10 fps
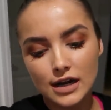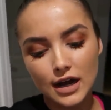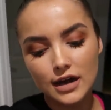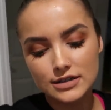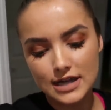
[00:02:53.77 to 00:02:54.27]

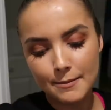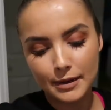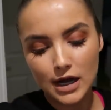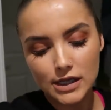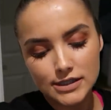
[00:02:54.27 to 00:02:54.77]
class, and
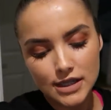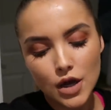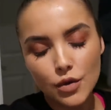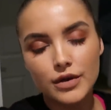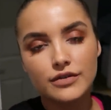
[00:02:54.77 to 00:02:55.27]
because
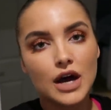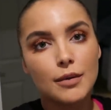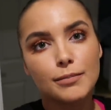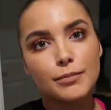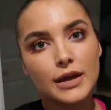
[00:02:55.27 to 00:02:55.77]
we've
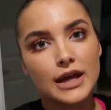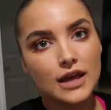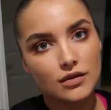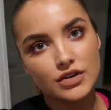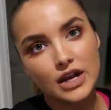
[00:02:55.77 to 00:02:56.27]
now been
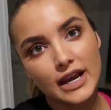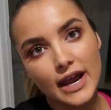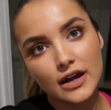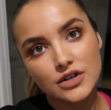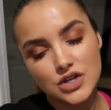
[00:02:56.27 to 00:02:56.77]
given a
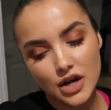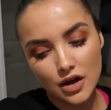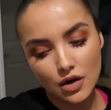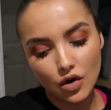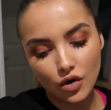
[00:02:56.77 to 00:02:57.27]

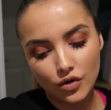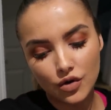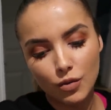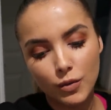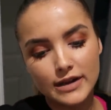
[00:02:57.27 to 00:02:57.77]
lecture
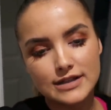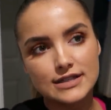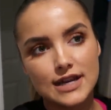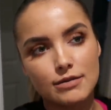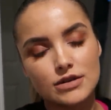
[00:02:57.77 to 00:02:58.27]
on a
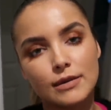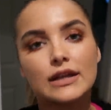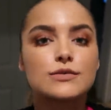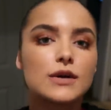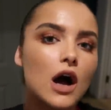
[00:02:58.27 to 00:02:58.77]
Wednesday, which
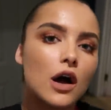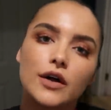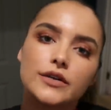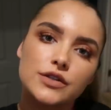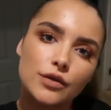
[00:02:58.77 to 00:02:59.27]
means we can't
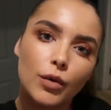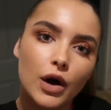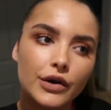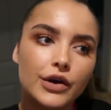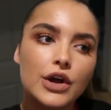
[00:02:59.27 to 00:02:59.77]
go to the
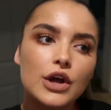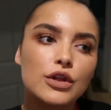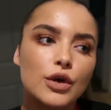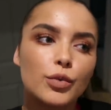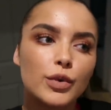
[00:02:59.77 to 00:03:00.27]
one
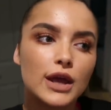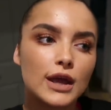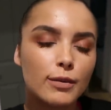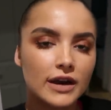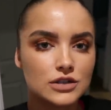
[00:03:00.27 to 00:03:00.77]
that
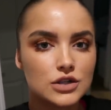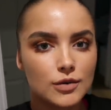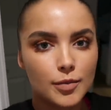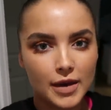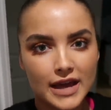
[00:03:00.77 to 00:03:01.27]
we went
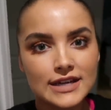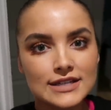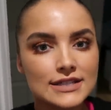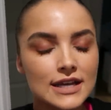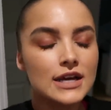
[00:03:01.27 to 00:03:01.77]
to at
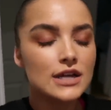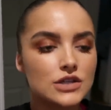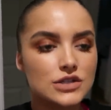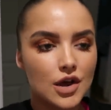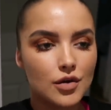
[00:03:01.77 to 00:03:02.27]
base,
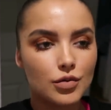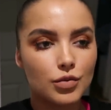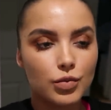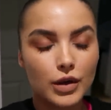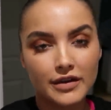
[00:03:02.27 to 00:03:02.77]
so
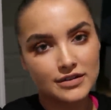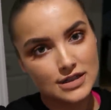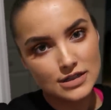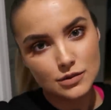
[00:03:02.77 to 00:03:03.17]
we're going to